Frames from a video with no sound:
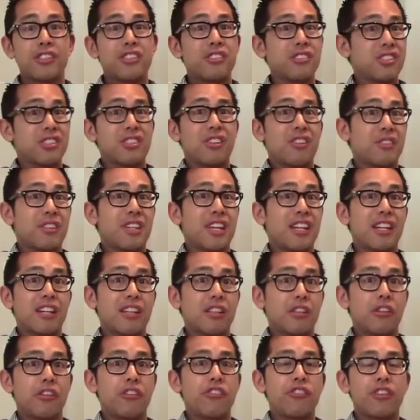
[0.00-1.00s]
You'll start getting
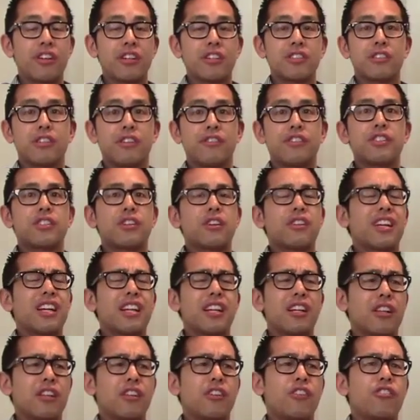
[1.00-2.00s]
allergic. So if you start
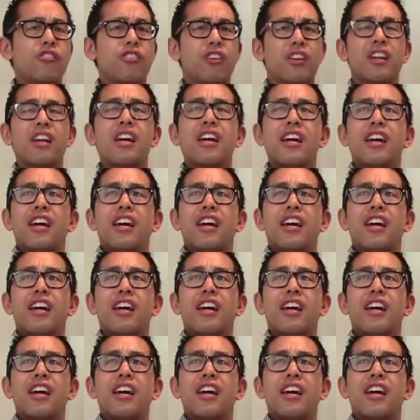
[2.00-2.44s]
getting allergic,